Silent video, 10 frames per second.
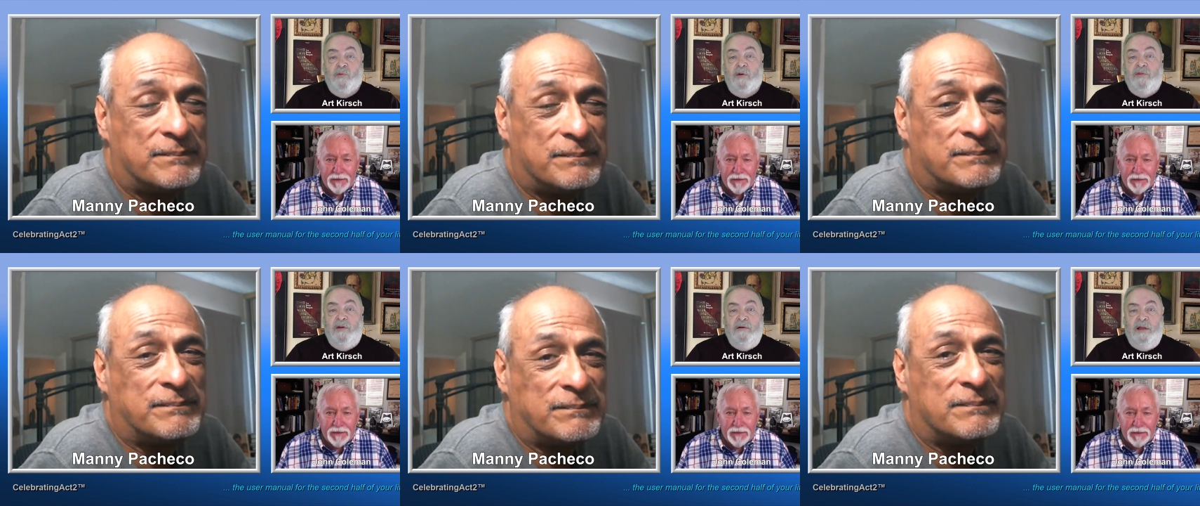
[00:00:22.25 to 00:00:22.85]
Speaker 1: went
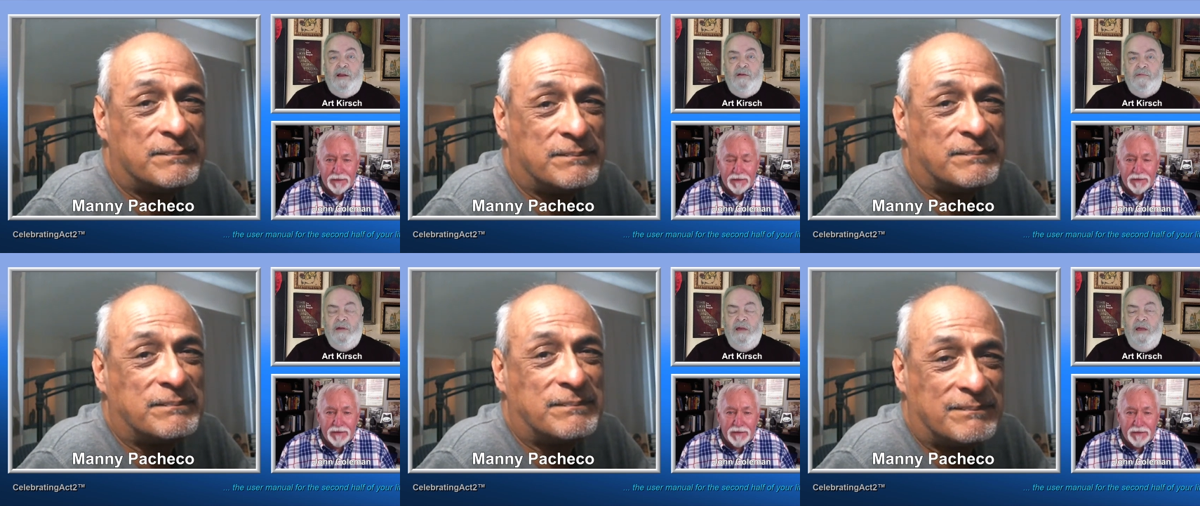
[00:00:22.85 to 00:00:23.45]
there, and I
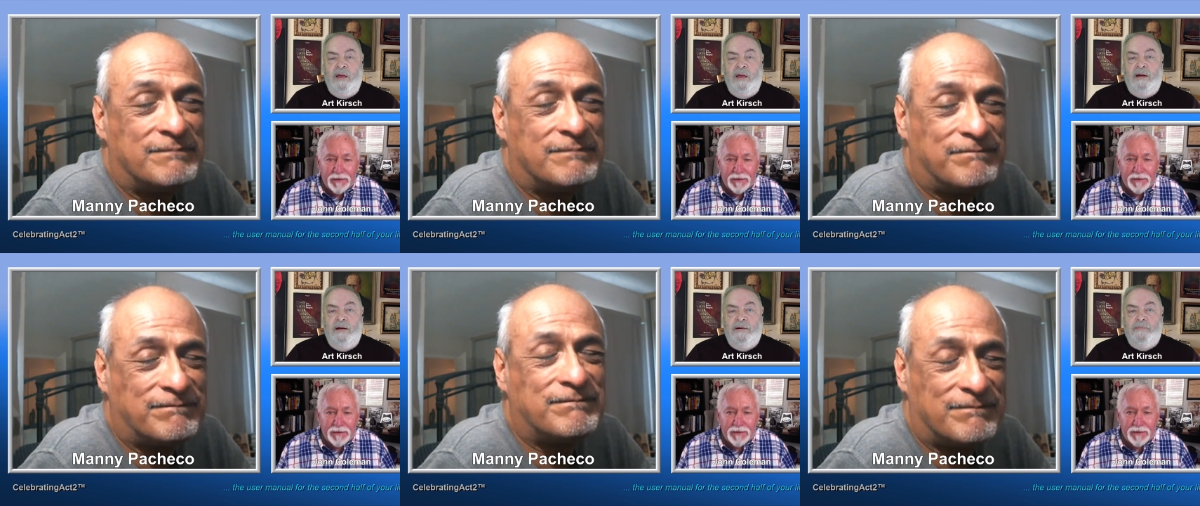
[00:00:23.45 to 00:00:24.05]
don't.
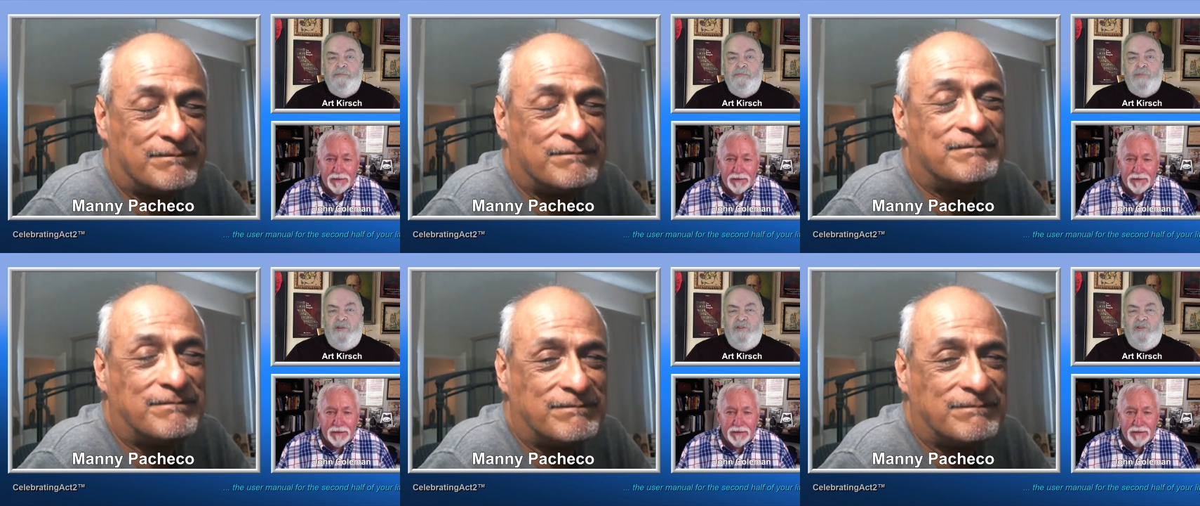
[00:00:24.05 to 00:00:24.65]
Um,
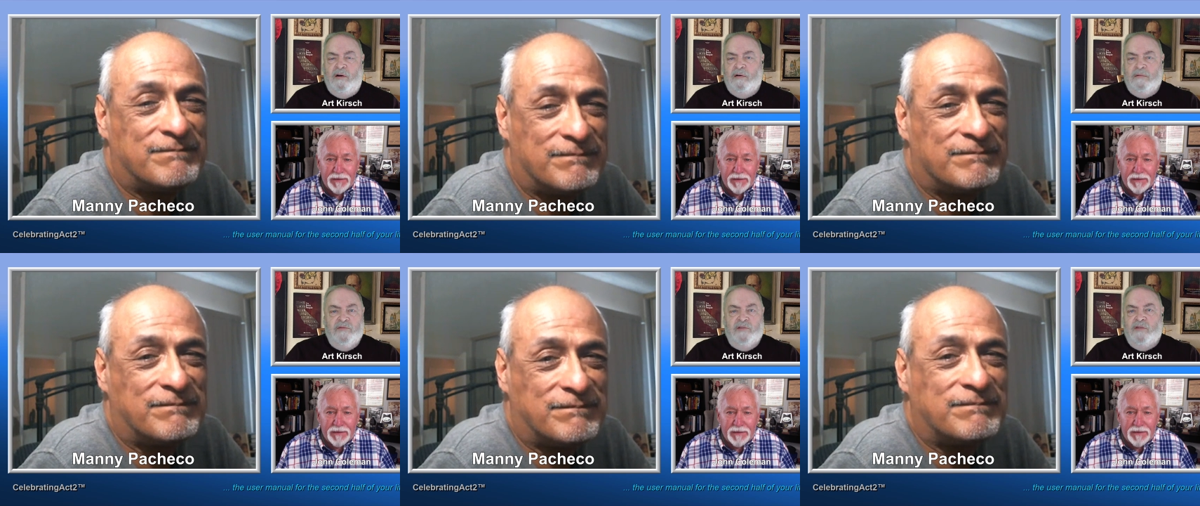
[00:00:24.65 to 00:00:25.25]
I think
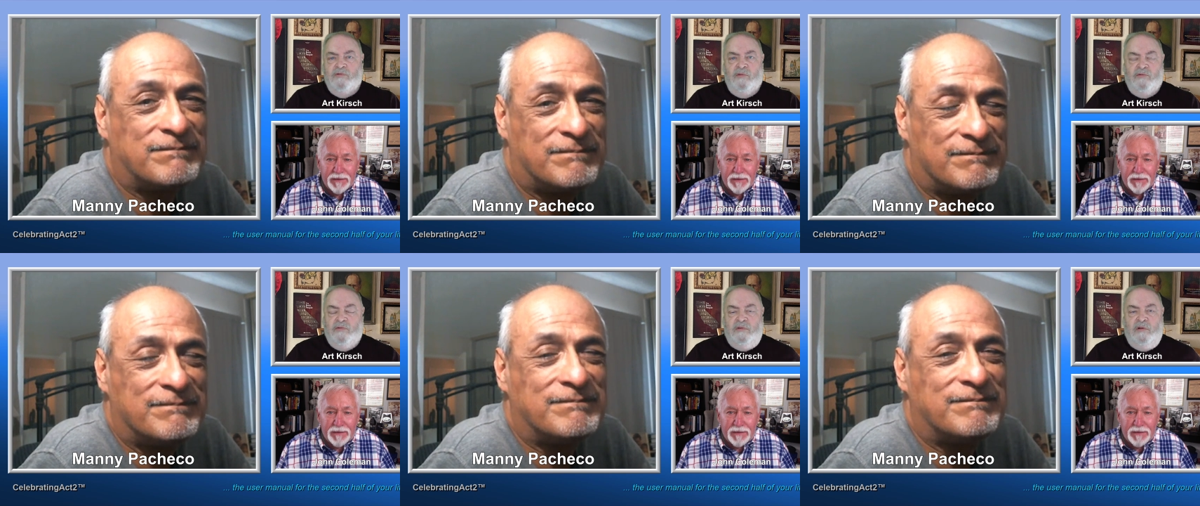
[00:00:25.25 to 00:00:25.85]
our
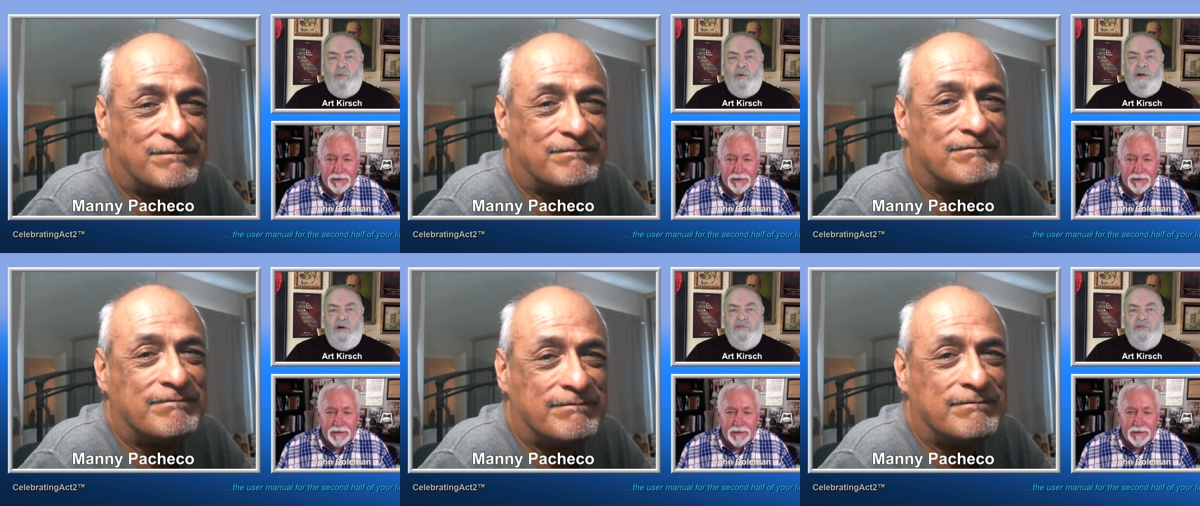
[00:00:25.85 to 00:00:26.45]
schedule don't work
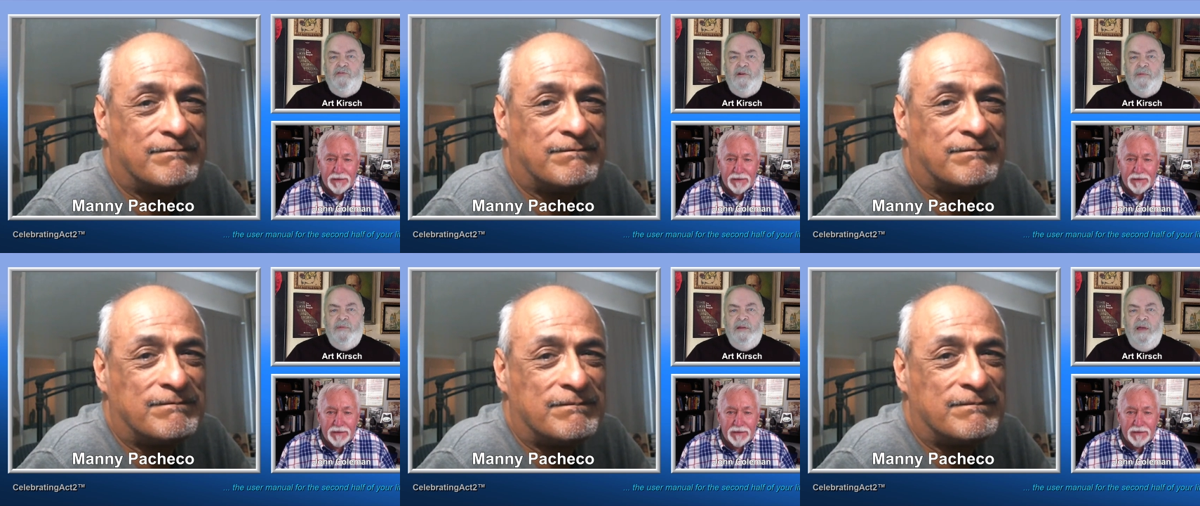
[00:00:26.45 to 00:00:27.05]
out for this year.
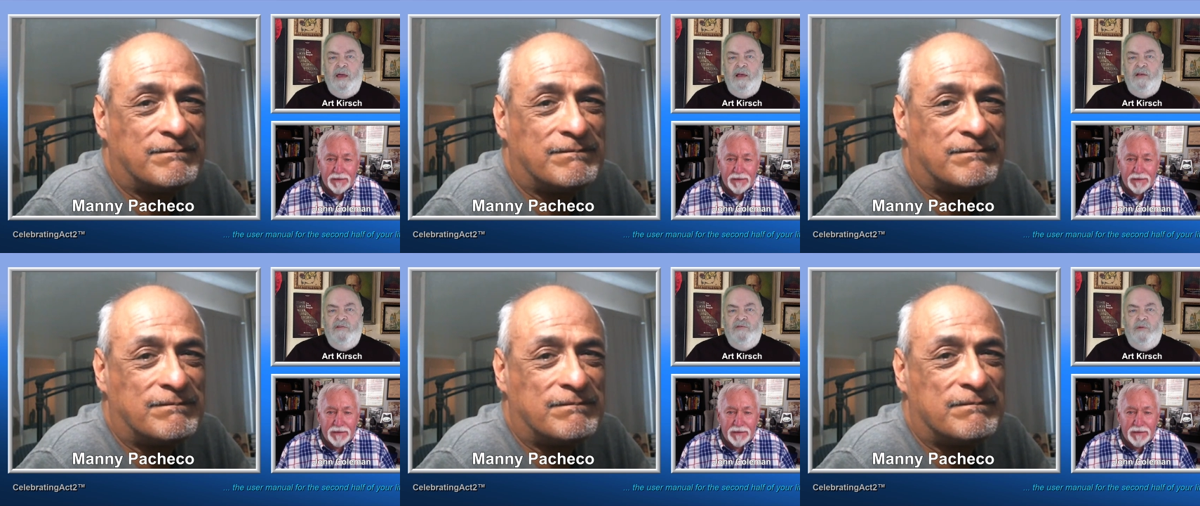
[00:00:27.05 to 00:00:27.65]
But
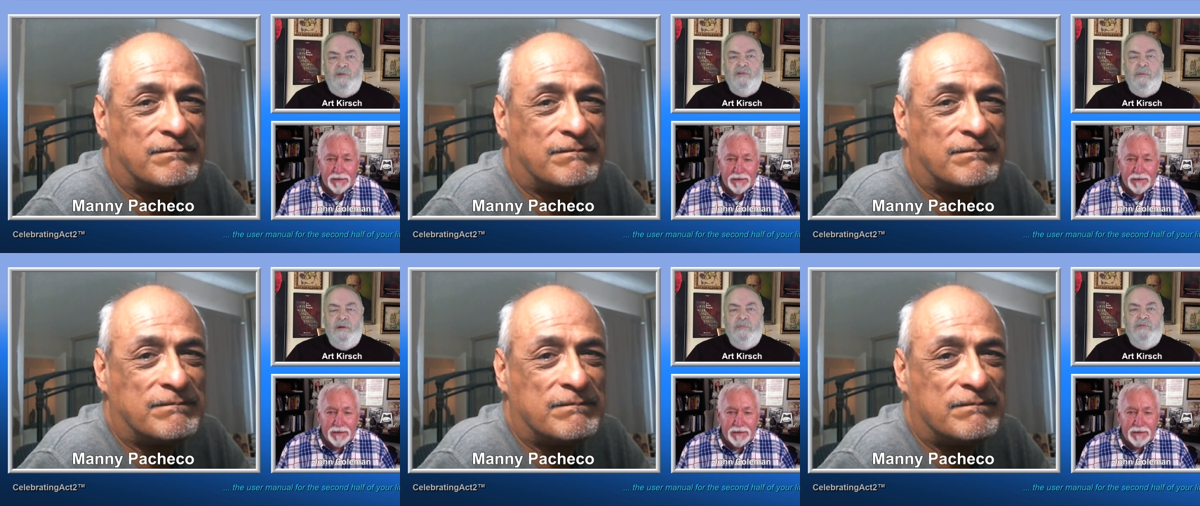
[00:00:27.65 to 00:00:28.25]
is uh, what's
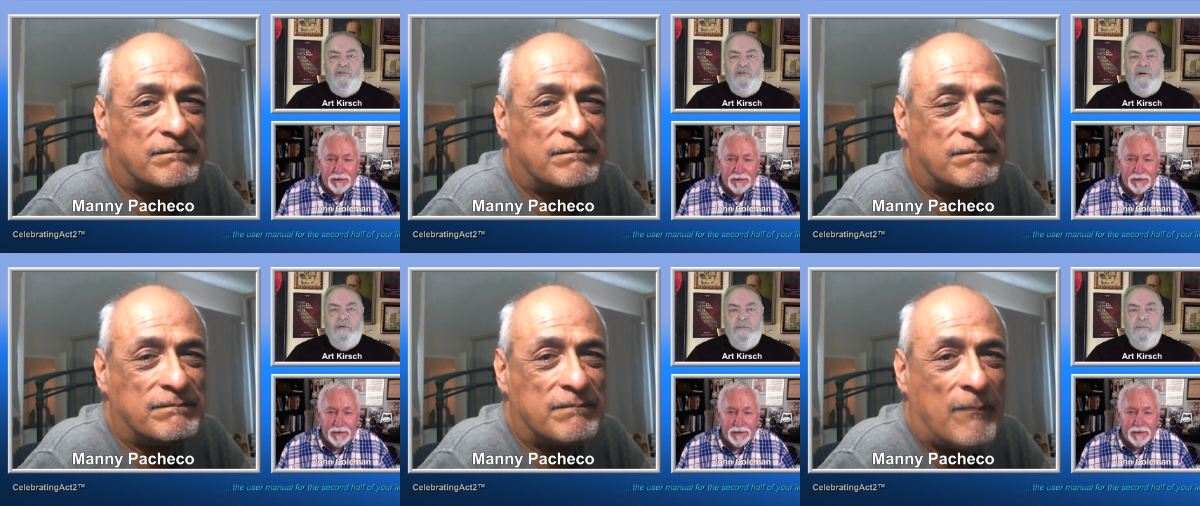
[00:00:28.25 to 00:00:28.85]
coming up this
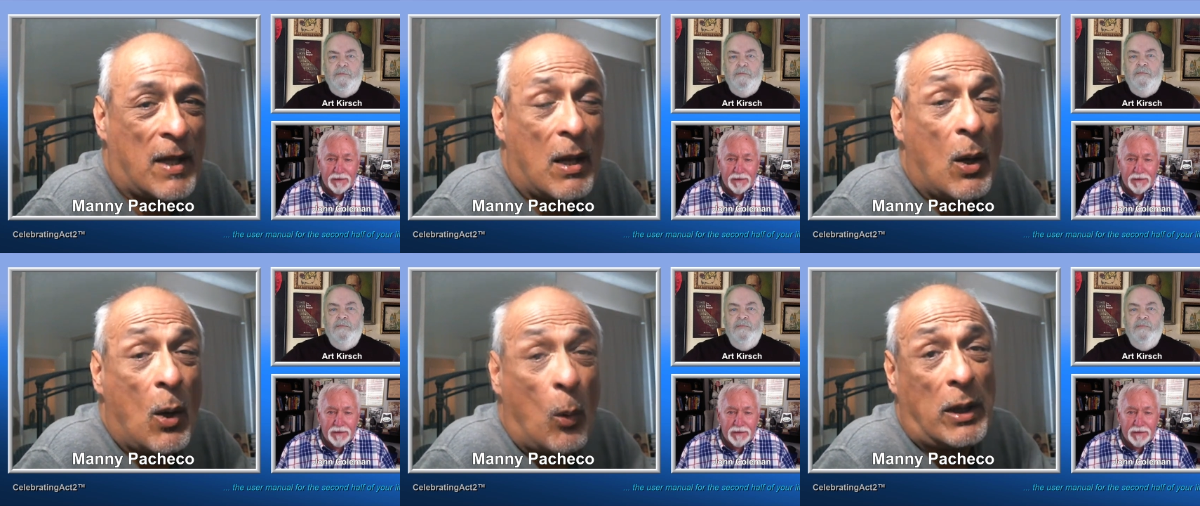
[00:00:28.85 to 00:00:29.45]
year?
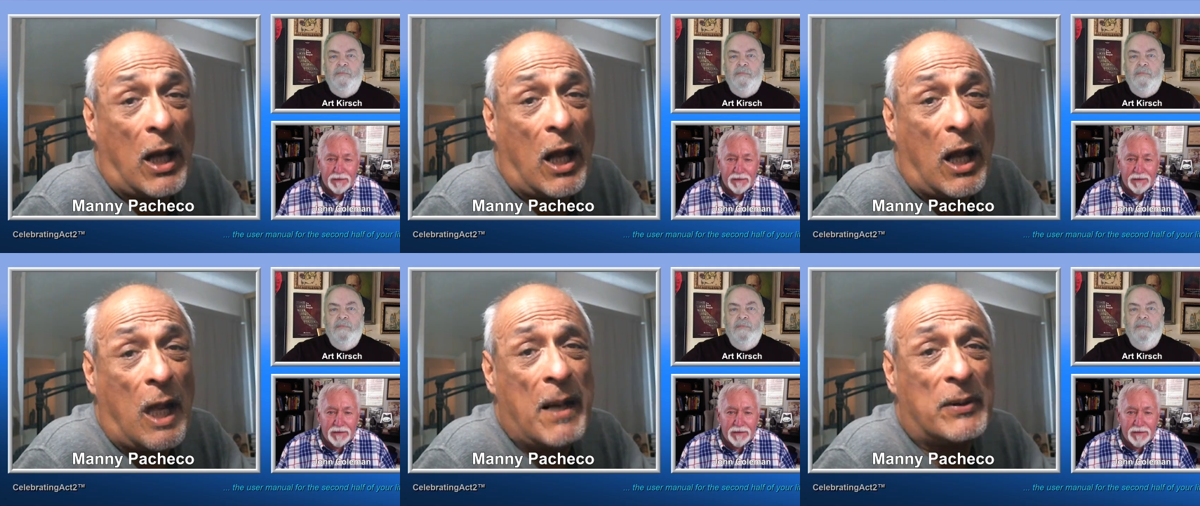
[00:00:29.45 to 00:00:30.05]
Speaker 2: Well, I'll be
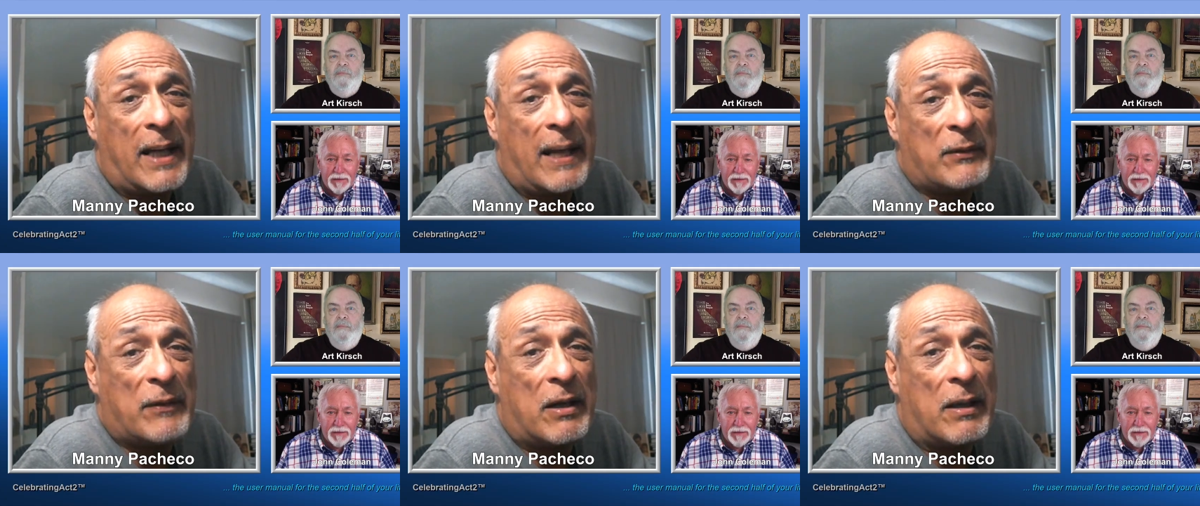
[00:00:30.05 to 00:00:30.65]
able to head out there